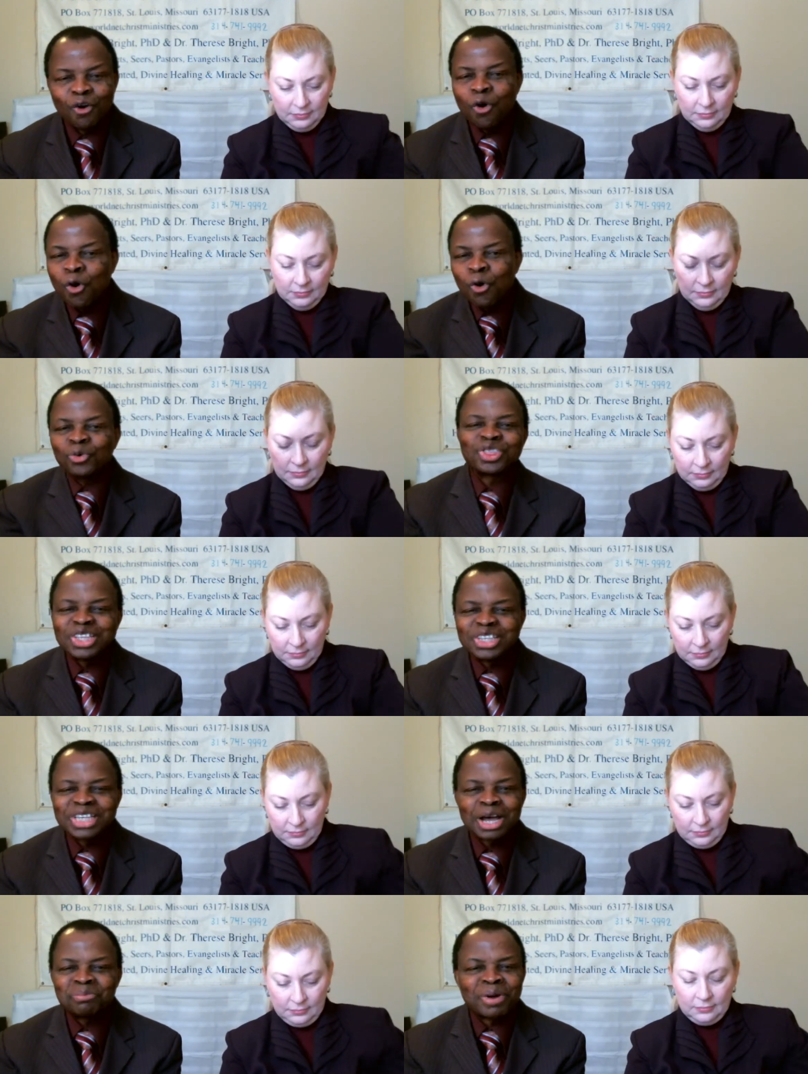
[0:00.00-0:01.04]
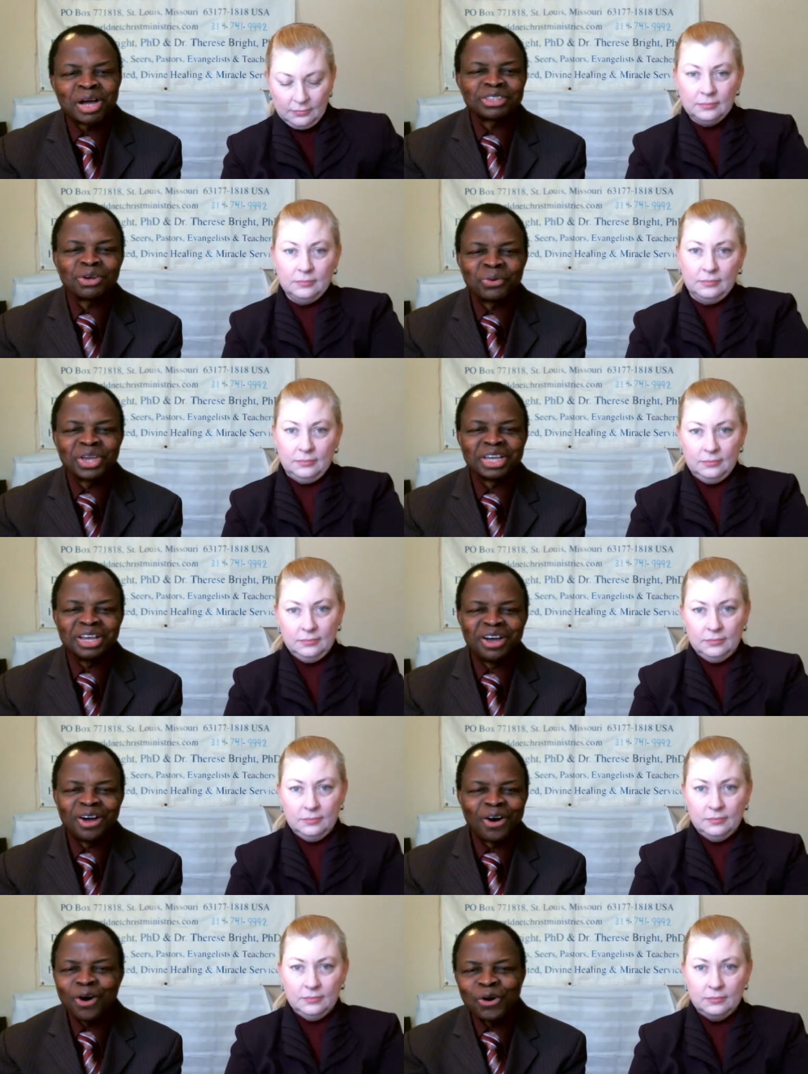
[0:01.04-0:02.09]
Speaker 1: All things have passed away.
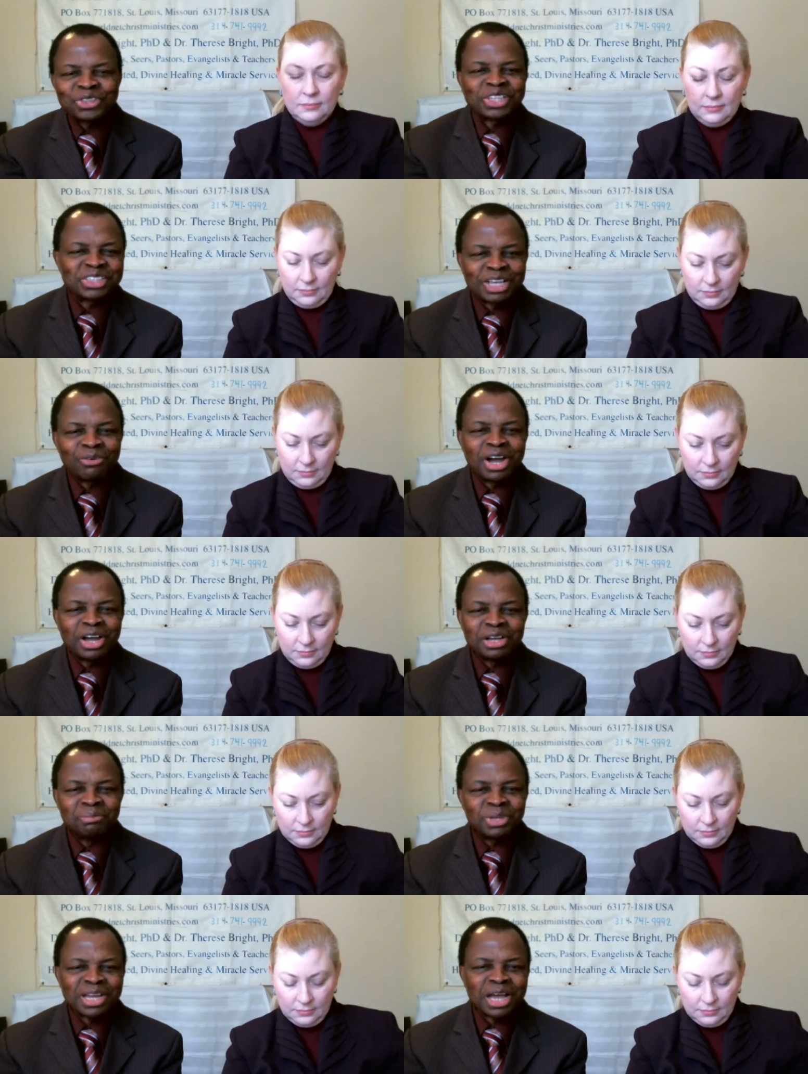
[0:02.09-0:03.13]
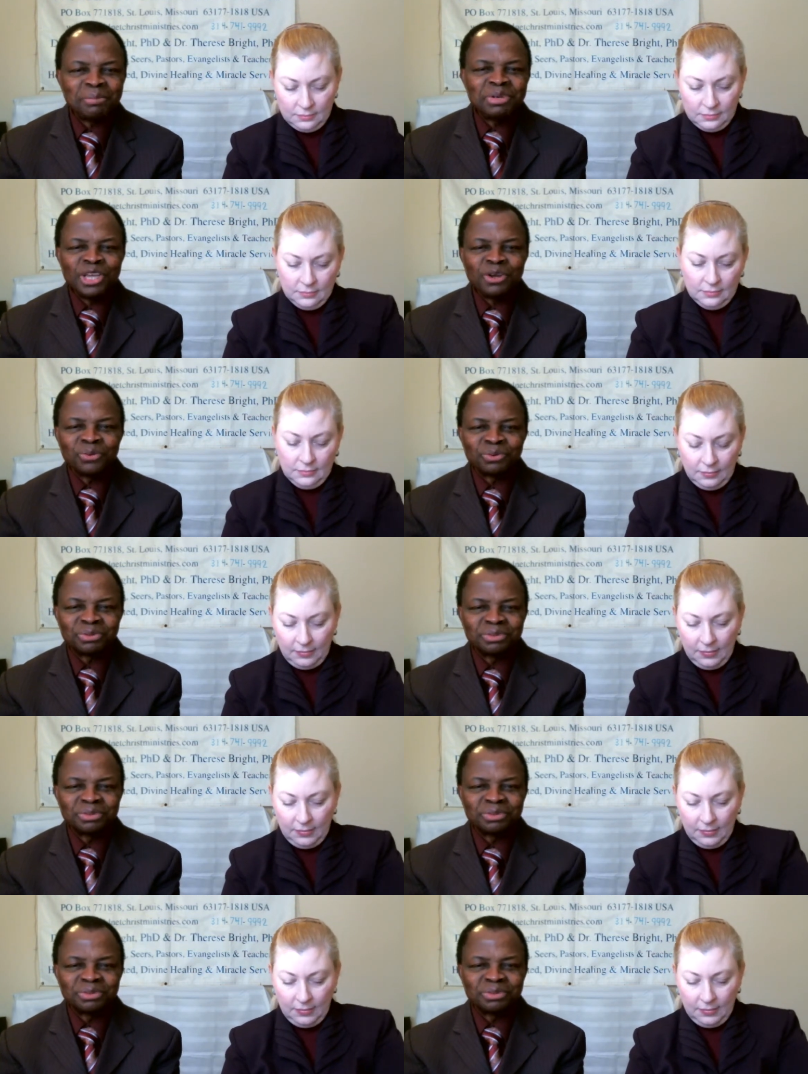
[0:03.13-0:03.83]
All things have become new.